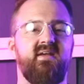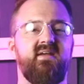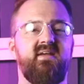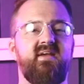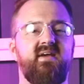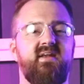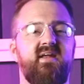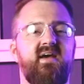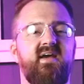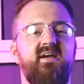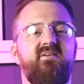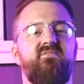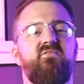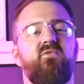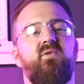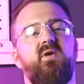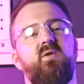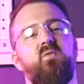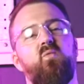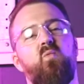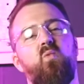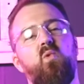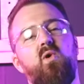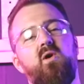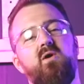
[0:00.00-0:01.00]
G'day
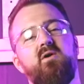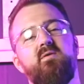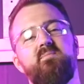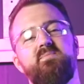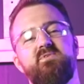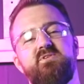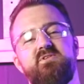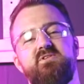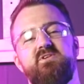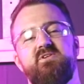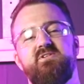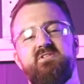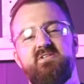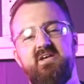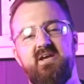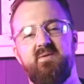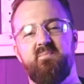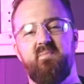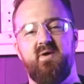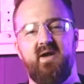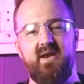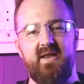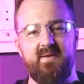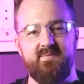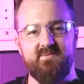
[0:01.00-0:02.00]
everyone, welcome to New Tech.
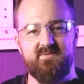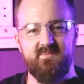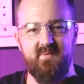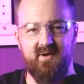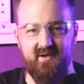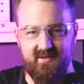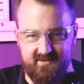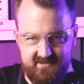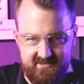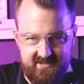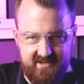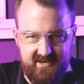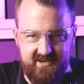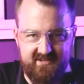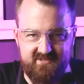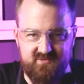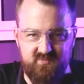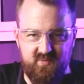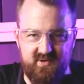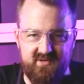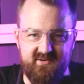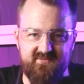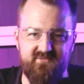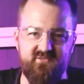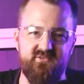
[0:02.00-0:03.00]
My name's Miles and it's
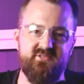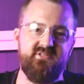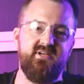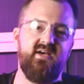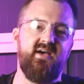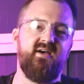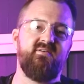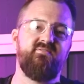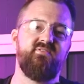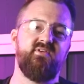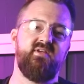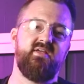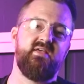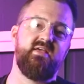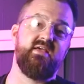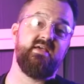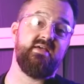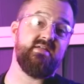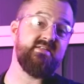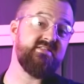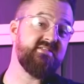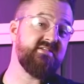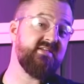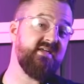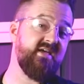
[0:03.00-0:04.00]
wonderful to have you here.
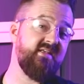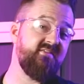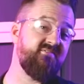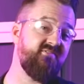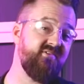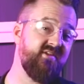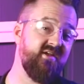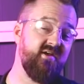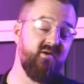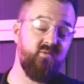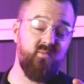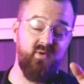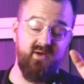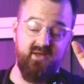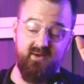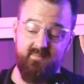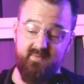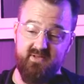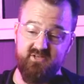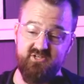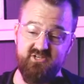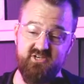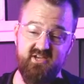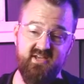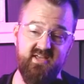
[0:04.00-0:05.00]
In today's video, we're gonna be
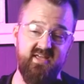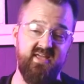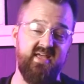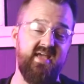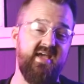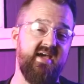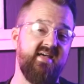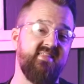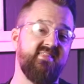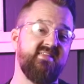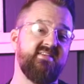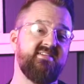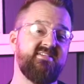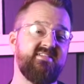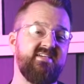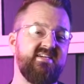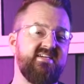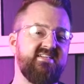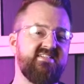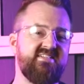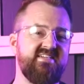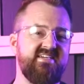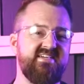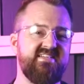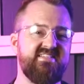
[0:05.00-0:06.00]
checking out the
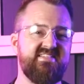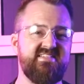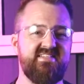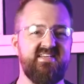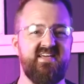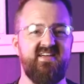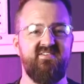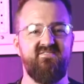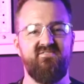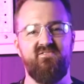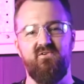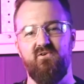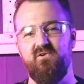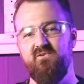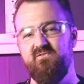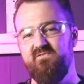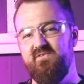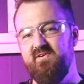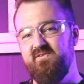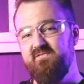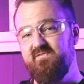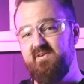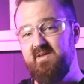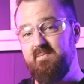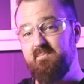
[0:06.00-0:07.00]
TTC
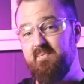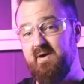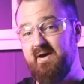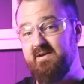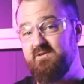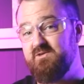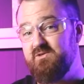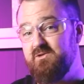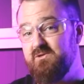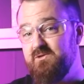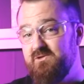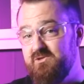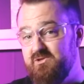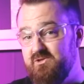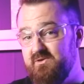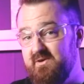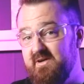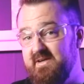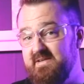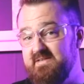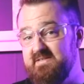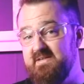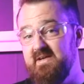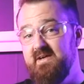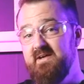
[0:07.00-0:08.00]
450 by Two
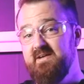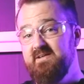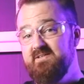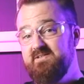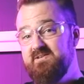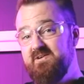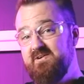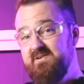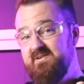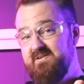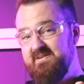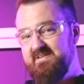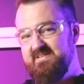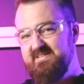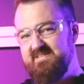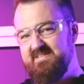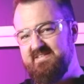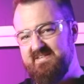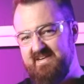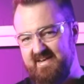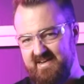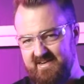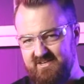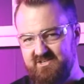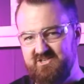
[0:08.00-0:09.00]
Trees, so
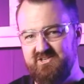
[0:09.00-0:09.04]
stay